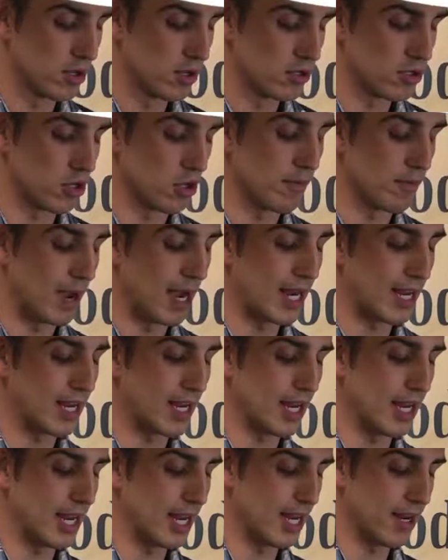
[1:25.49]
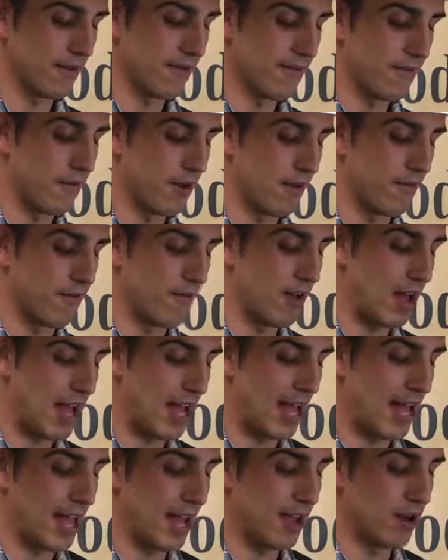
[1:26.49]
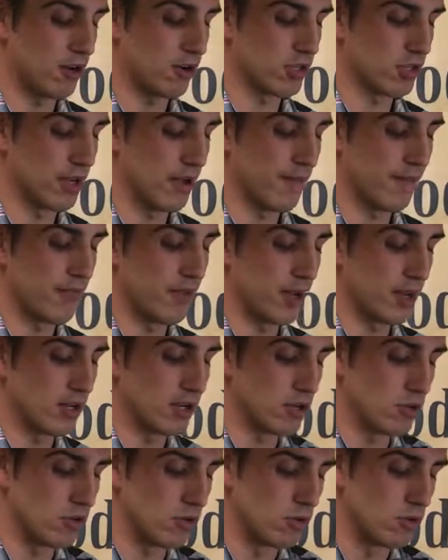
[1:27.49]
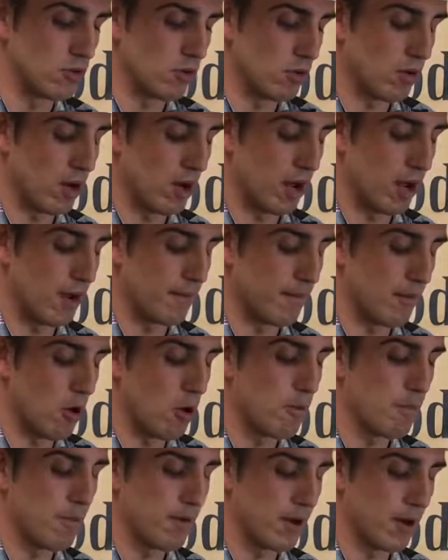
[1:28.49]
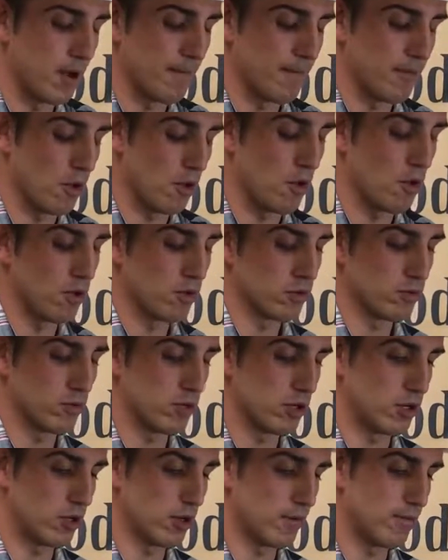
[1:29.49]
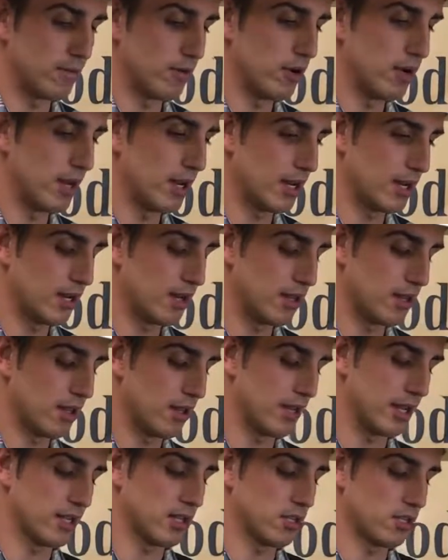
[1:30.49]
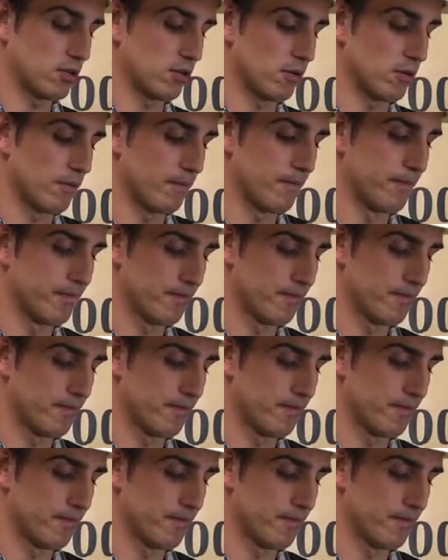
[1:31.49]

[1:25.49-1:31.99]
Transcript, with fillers: So you might need a, a flat head or something to um, open up the holes when you're putting the lace through.